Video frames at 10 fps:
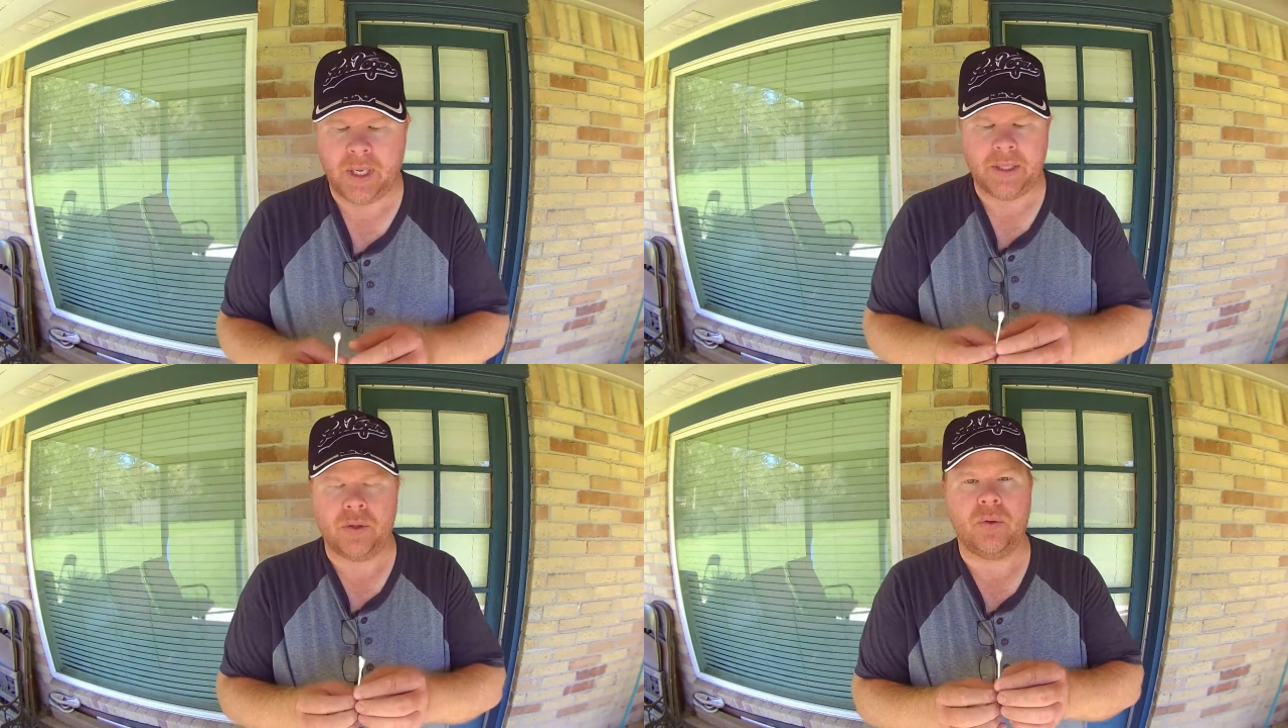I
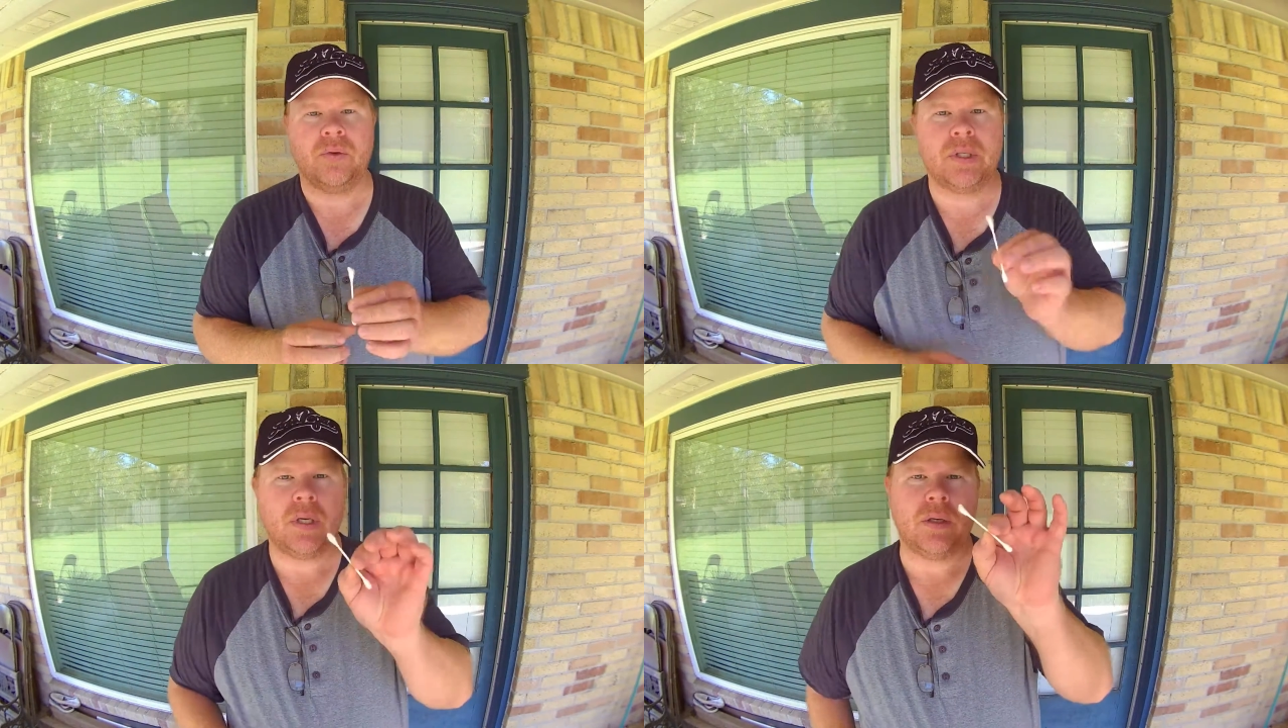
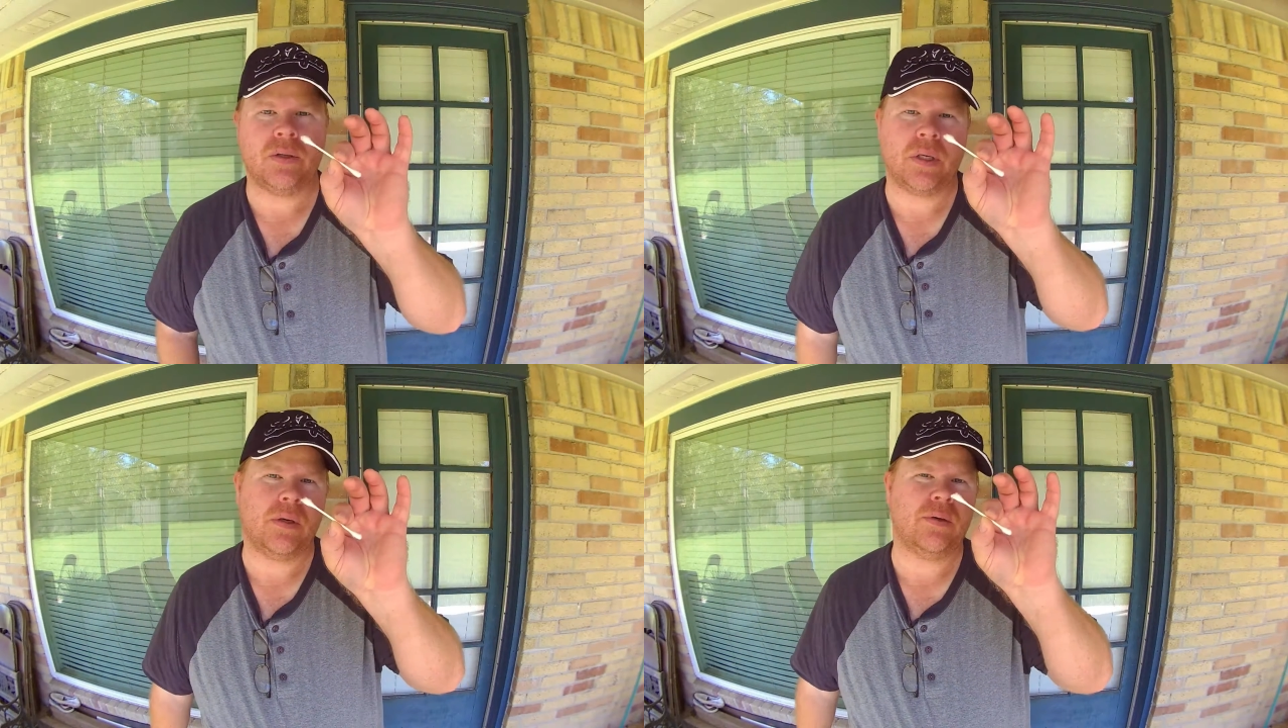use. I use a
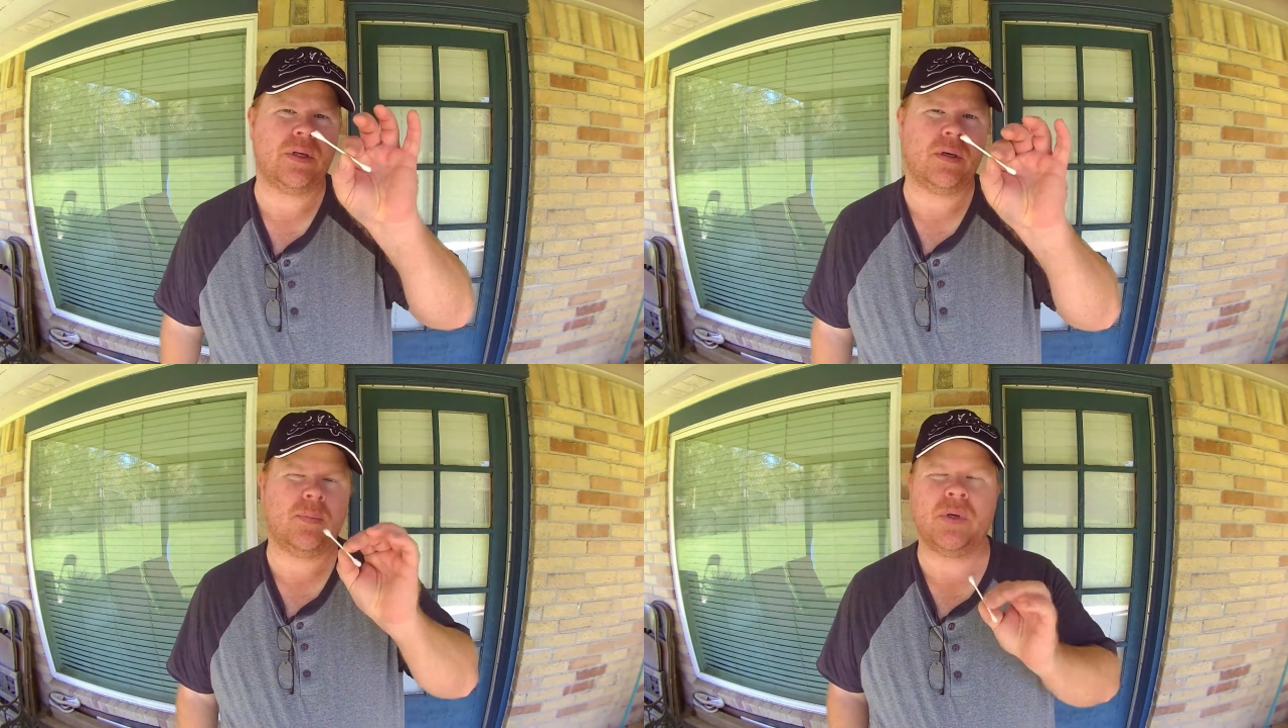
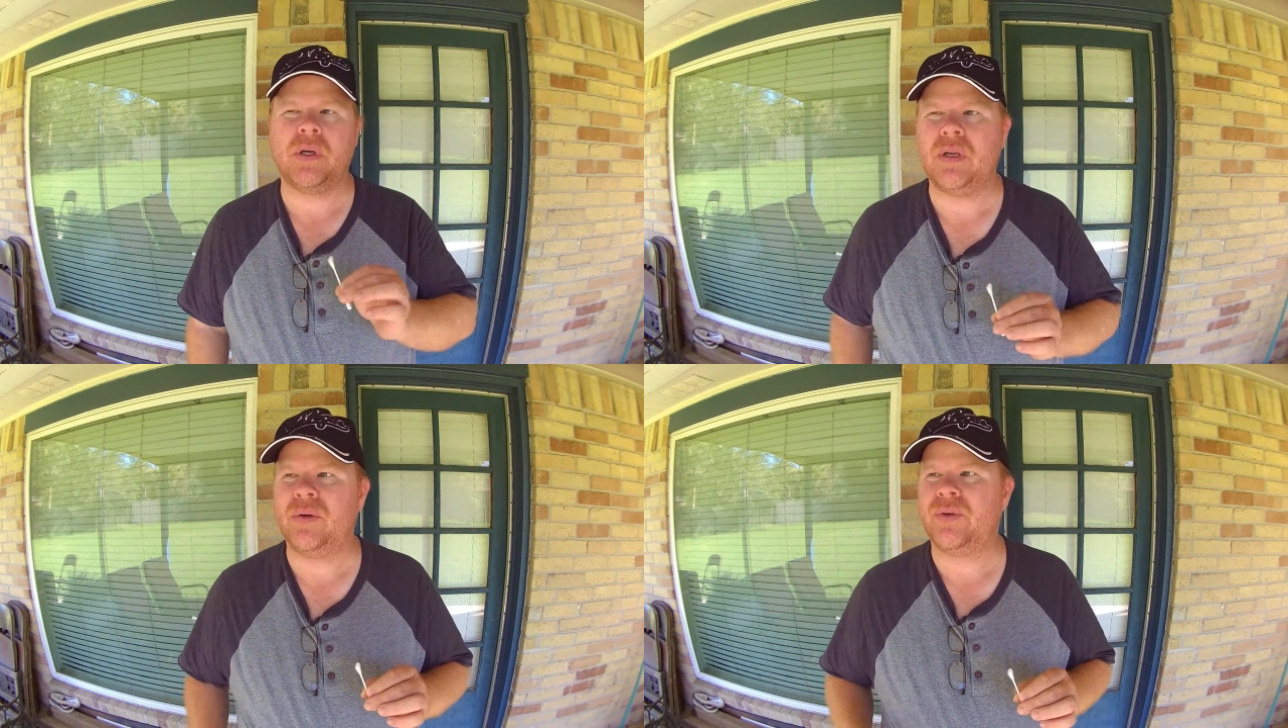Q-tip. You could
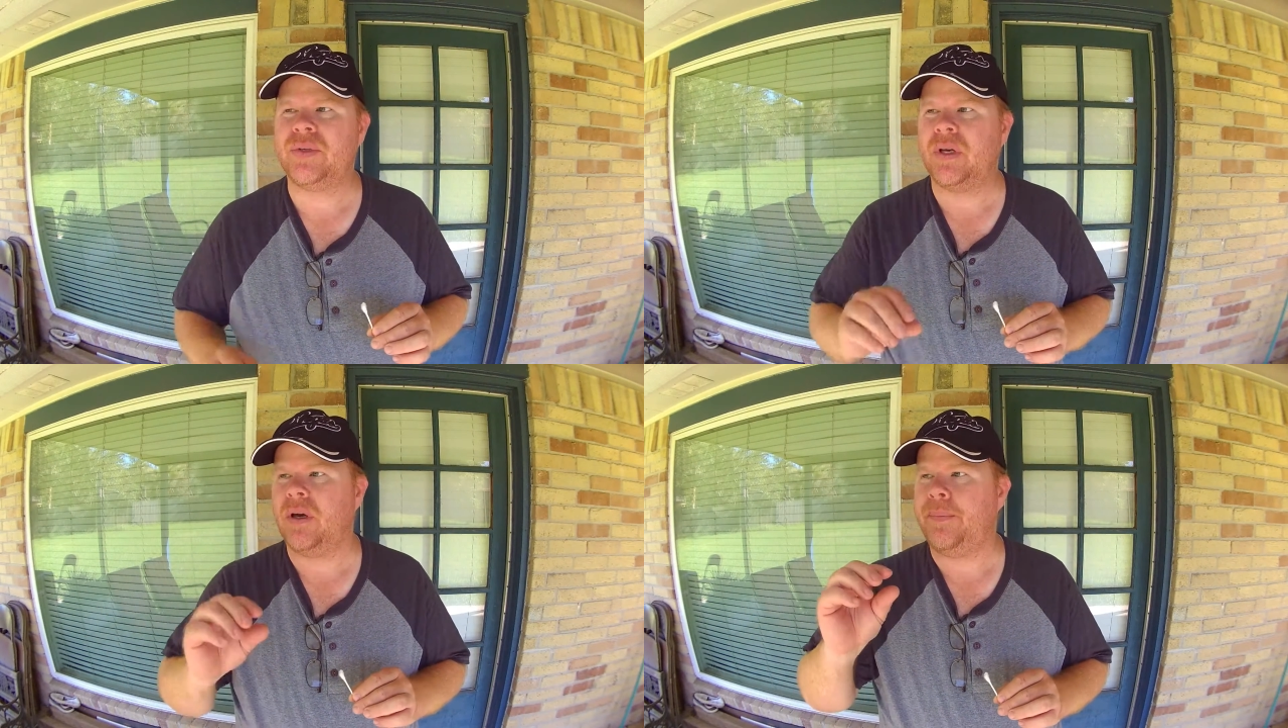use
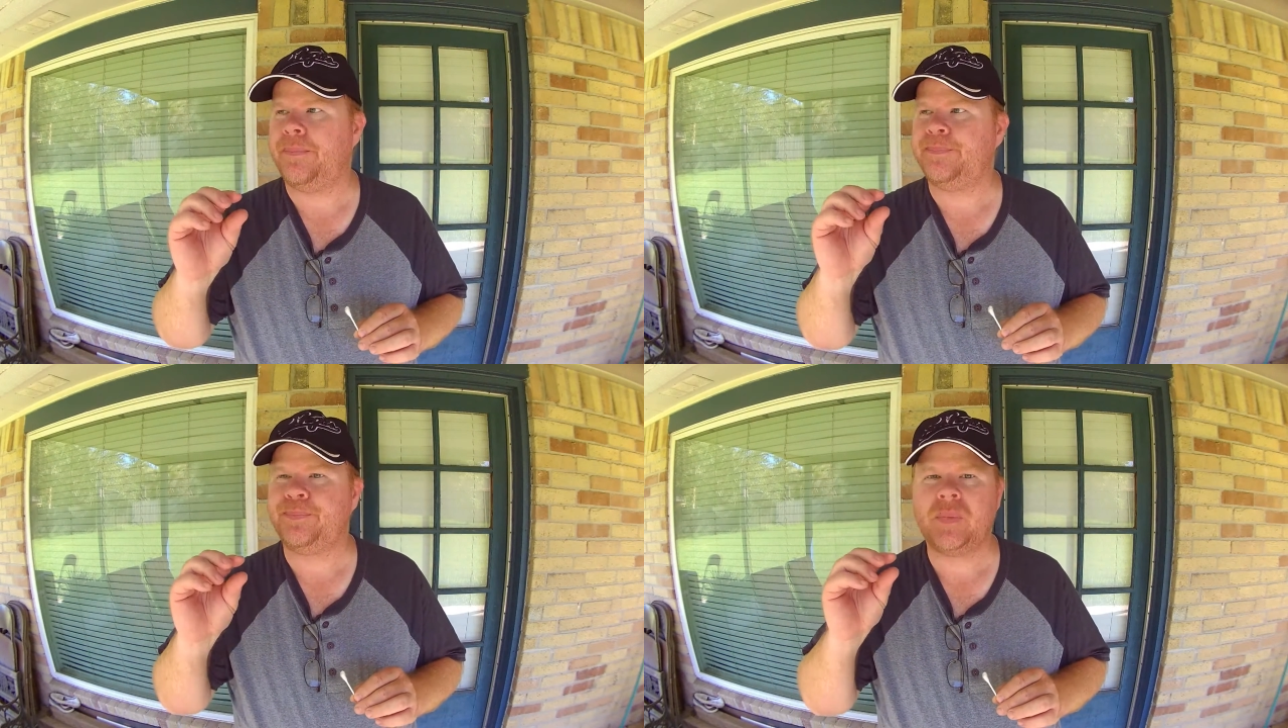a